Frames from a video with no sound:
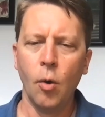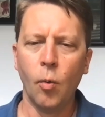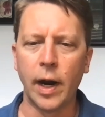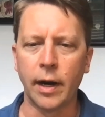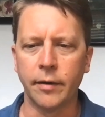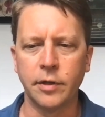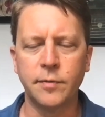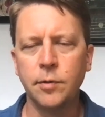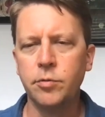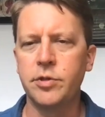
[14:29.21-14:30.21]
where
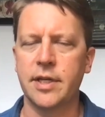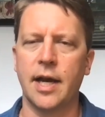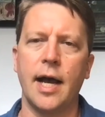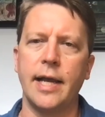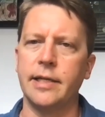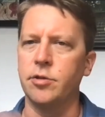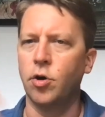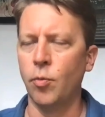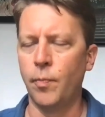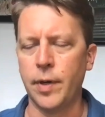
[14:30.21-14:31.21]
there's blue sky, it's
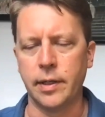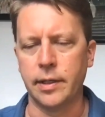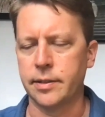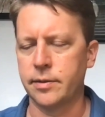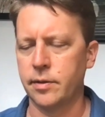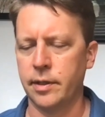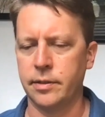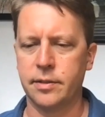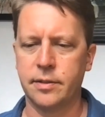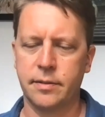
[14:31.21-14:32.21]
open,
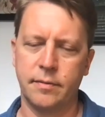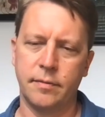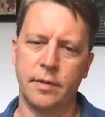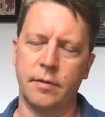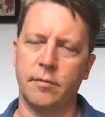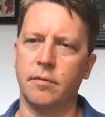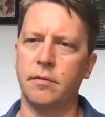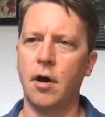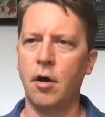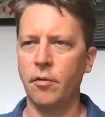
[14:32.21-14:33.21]
it's
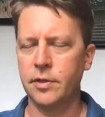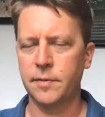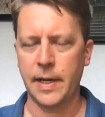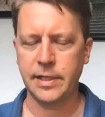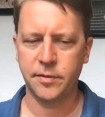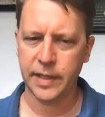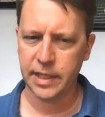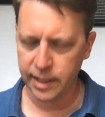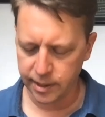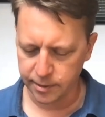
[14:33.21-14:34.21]
all the space we
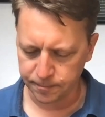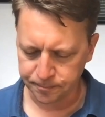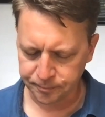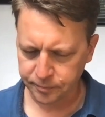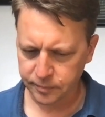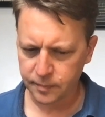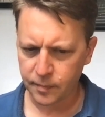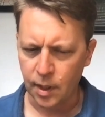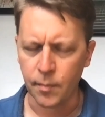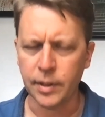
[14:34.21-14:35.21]
need,
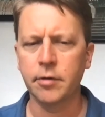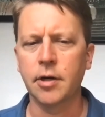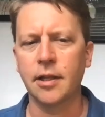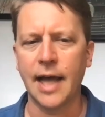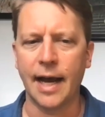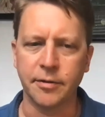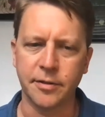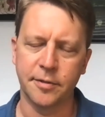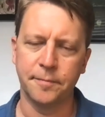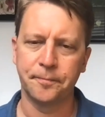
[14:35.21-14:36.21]
but there are
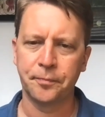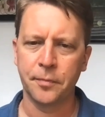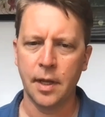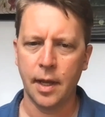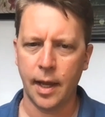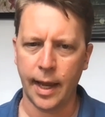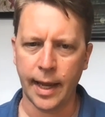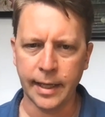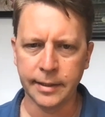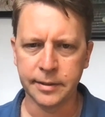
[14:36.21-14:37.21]
clouds.
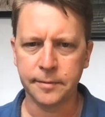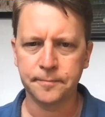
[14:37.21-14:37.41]
And